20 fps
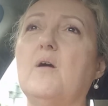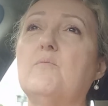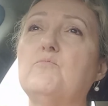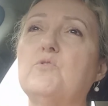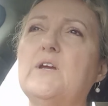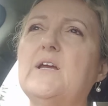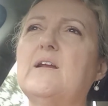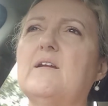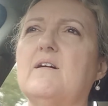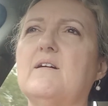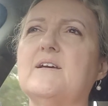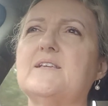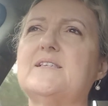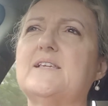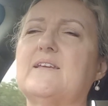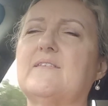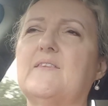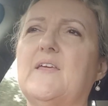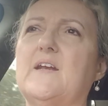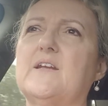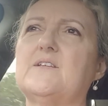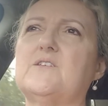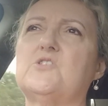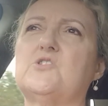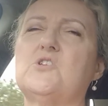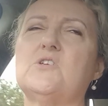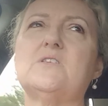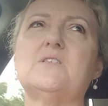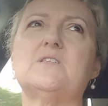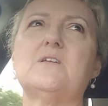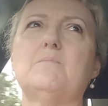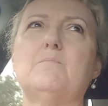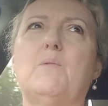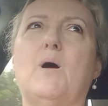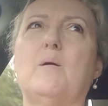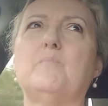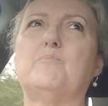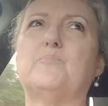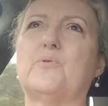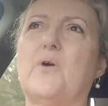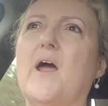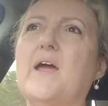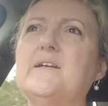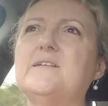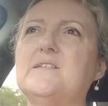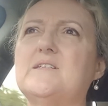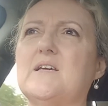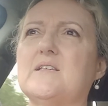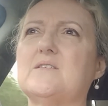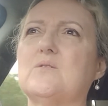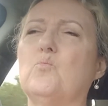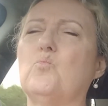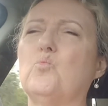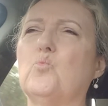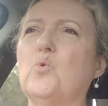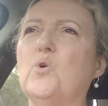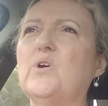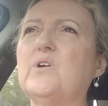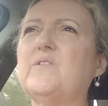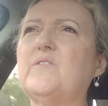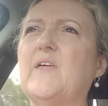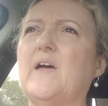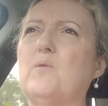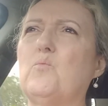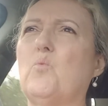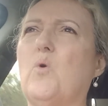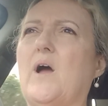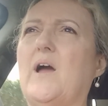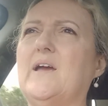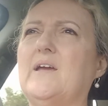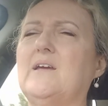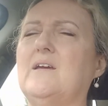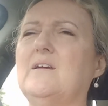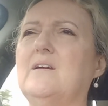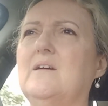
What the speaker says: I'm realizing that it's just that my brain doesn't work that way.